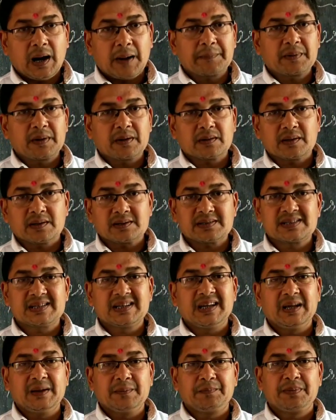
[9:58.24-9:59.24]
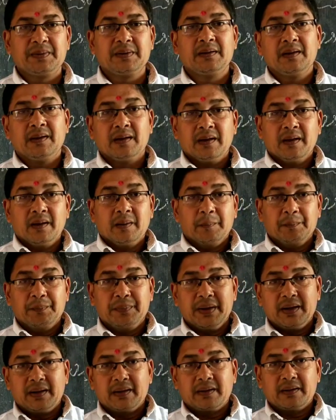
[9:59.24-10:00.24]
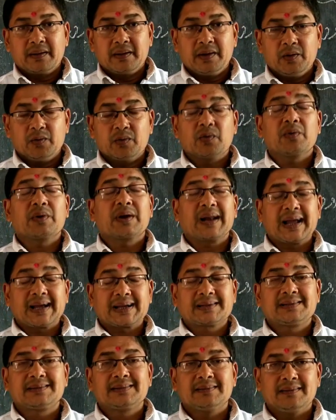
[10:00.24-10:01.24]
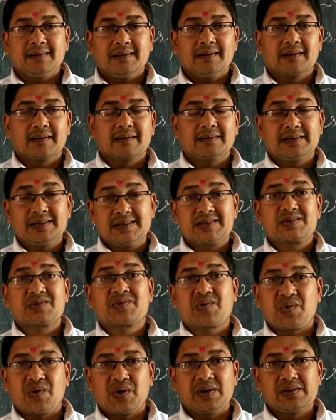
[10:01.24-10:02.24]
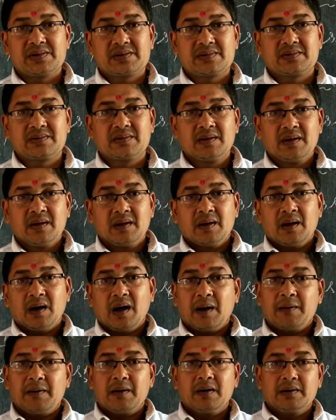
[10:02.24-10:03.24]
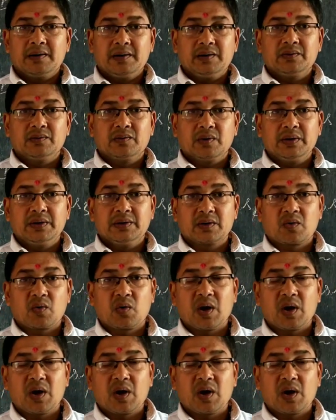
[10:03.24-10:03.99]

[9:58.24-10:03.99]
After the ship being wrecked or destroyed in the